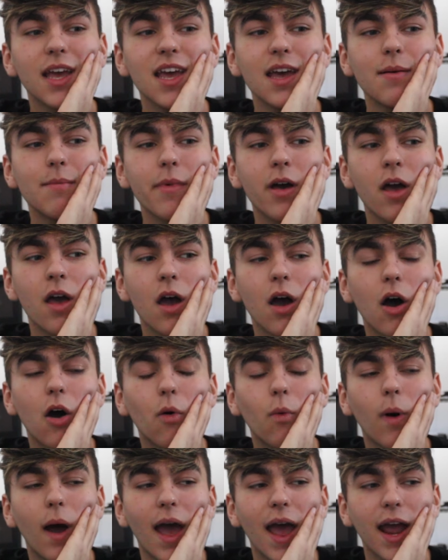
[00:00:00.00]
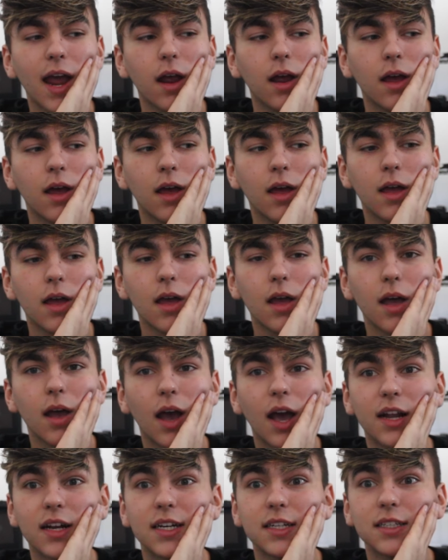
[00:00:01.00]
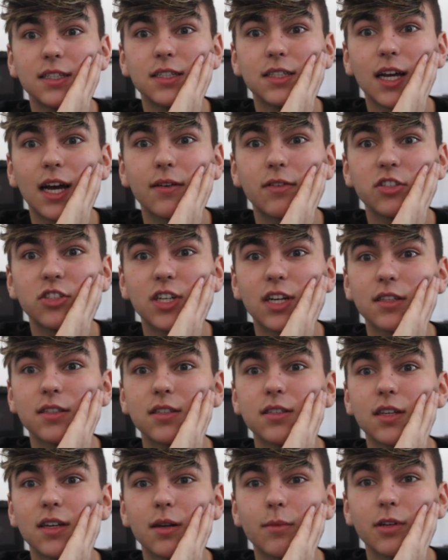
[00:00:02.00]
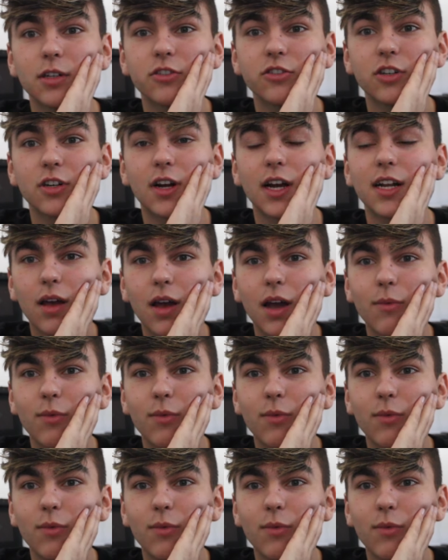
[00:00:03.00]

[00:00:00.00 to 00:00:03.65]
and I didn't have a chance to take a picture.